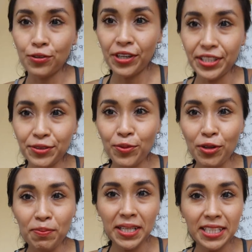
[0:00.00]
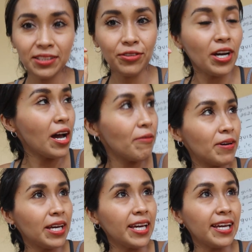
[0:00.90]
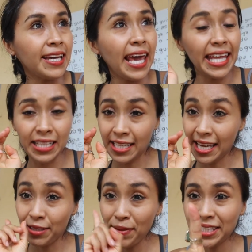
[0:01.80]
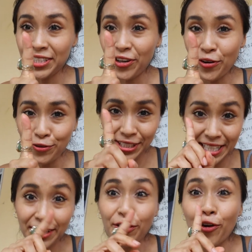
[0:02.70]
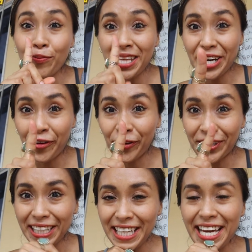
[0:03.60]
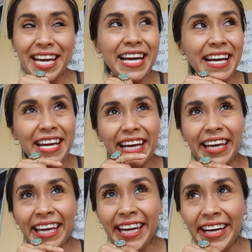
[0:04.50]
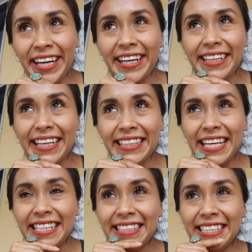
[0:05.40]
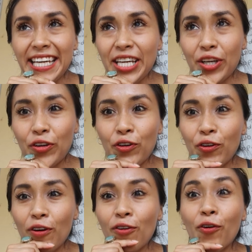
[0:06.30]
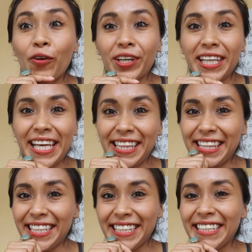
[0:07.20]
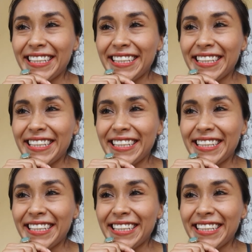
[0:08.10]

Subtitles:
or a small place to have, in Mexico we say comida corrida. Here they say corriente.